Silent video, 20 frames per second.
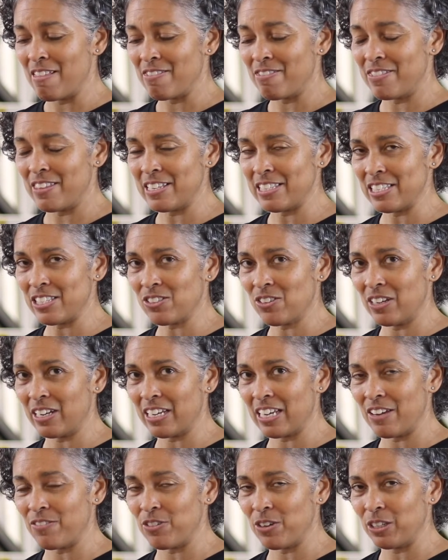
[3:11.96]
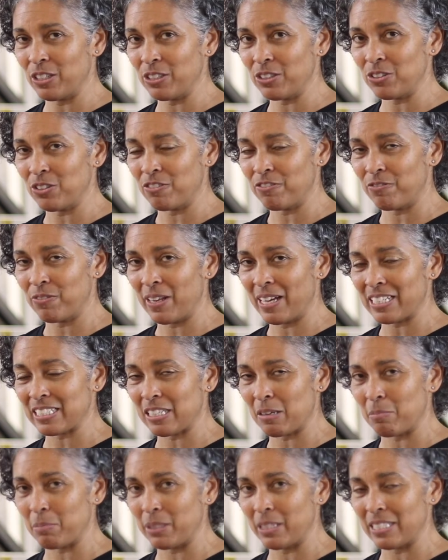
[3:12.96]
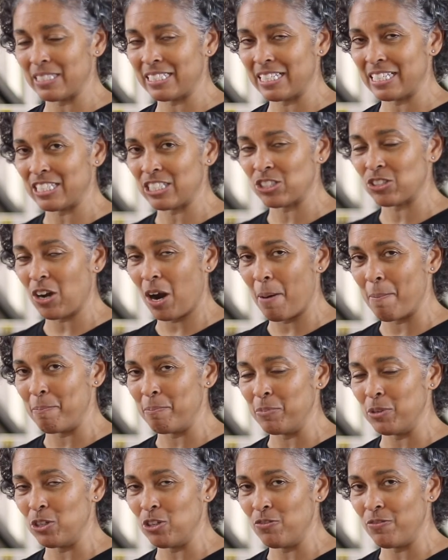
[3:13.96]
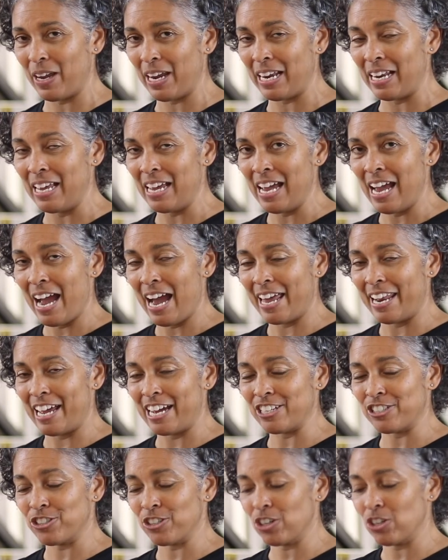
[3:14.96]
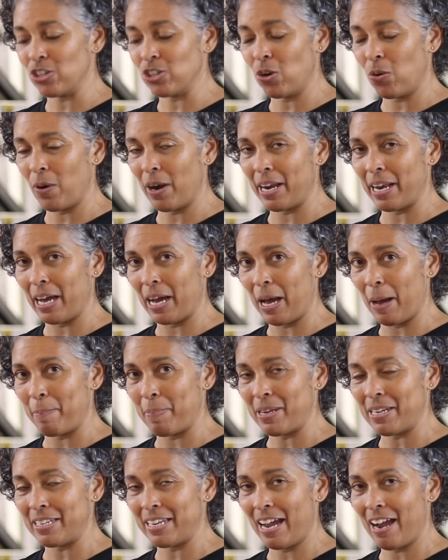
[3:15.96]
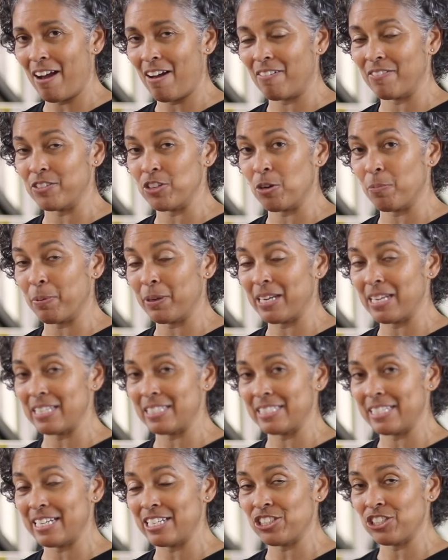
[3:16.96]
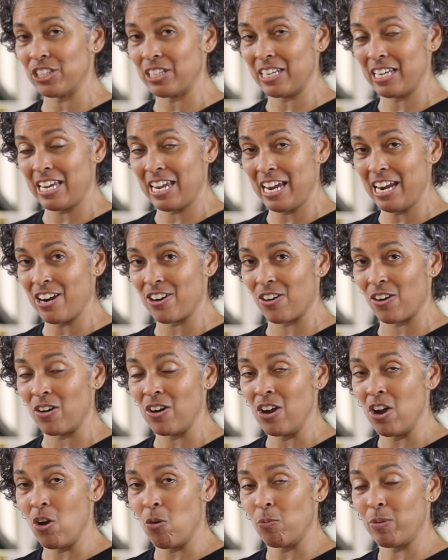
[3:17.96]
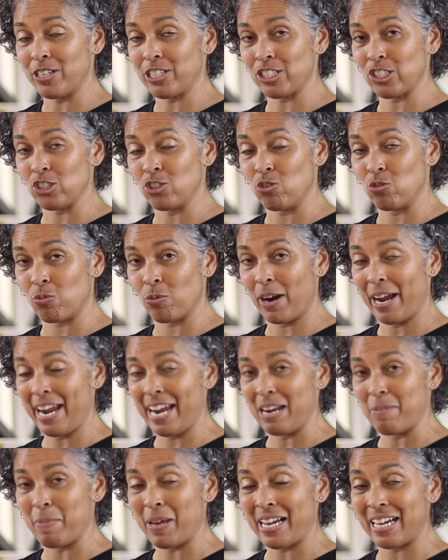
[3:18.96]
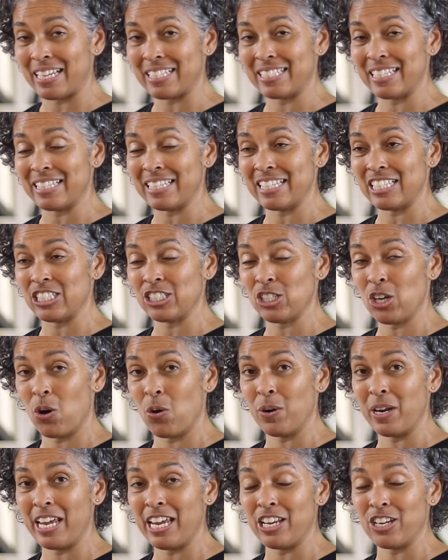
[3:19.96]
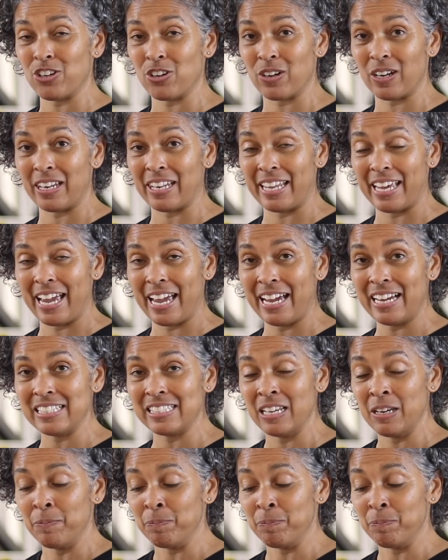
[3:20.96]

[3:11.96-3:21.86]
this is going to give you a little flexibility to start moving. And as you're going up and down, you're putting tension here, which is great because this is toning your legs.